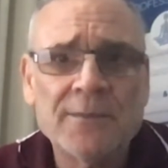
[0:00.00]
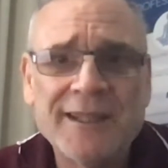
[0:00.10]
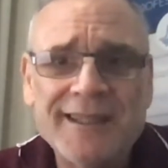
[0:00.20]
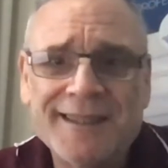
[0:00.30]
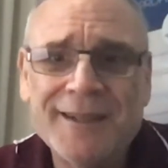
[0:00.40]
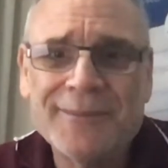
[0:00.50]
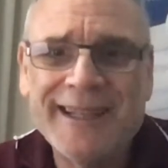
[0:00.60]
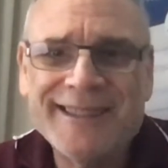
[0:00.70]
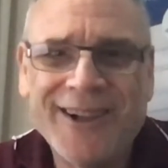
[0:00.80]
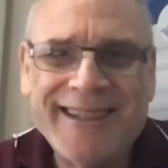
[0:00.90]
Please,
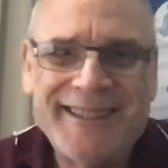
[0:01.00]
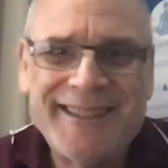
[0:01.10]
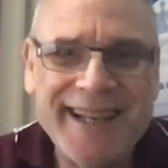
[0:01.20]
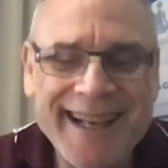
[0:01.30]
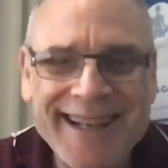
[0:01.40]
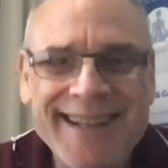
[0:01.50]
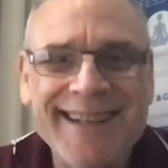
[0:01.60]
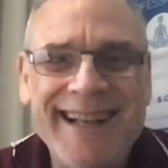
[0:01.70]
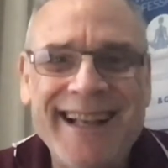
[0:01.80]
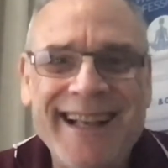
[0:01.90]
please like, share,
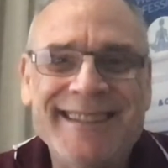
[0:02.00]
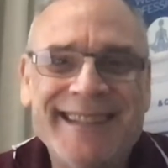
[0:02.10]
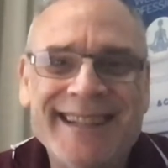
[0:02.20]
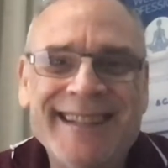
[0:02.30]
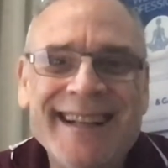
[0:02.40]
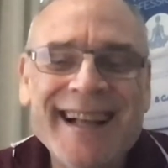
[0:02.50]
and uh,